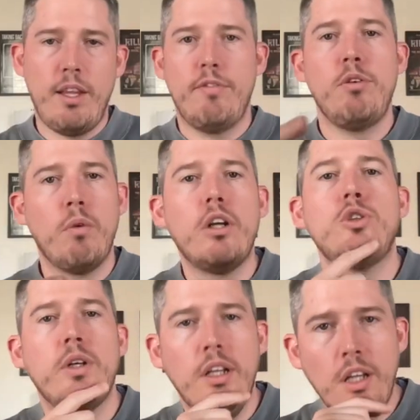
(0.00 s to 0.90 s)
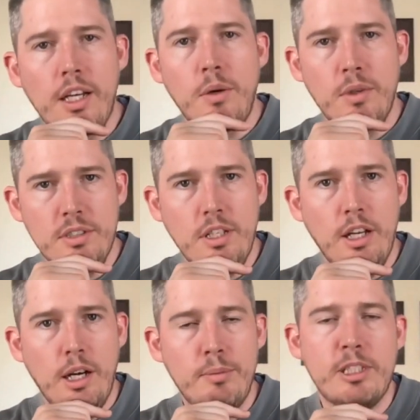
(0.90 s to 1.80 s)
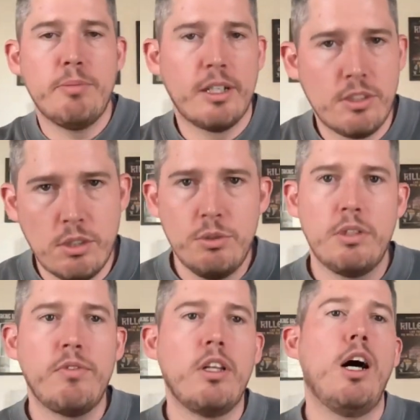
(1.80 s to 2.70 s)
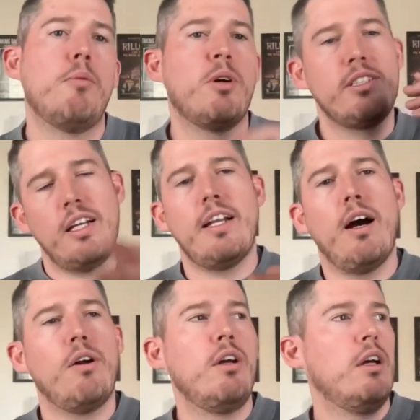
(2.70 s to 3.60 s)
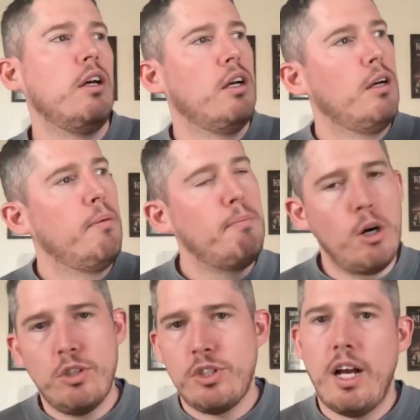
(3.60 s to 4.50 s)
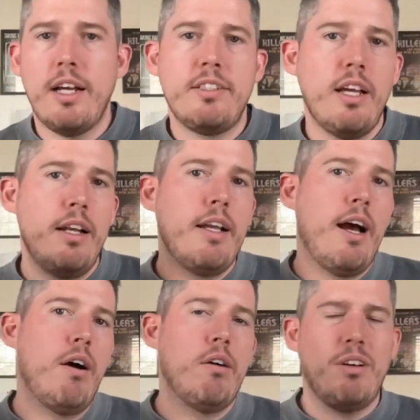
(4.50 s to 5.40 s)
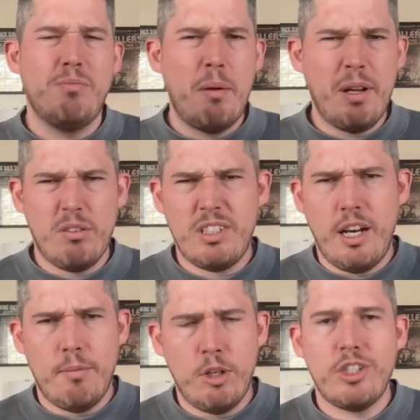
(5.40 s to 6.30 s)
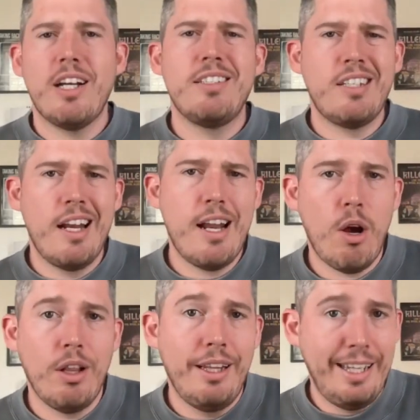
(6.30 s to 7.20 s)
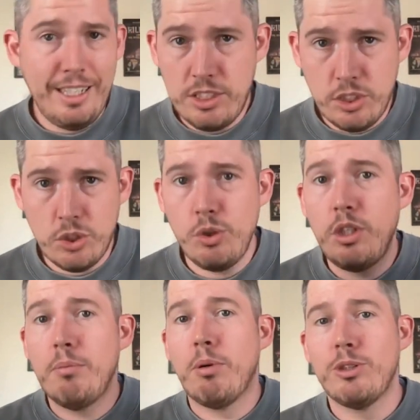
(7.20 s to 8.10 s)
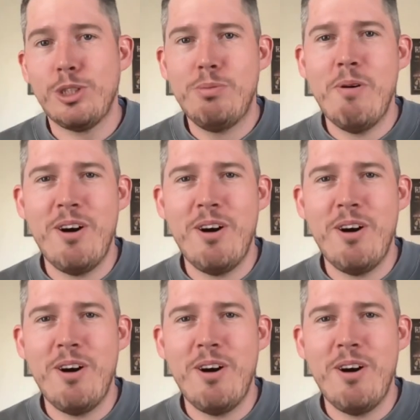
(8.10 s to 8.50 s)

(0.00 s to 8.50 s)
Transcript: if you want to join the Lucky Ones Club. It's my exclusive club where I send out merch. Maybe I don't send out merch. I send out links so you can purchase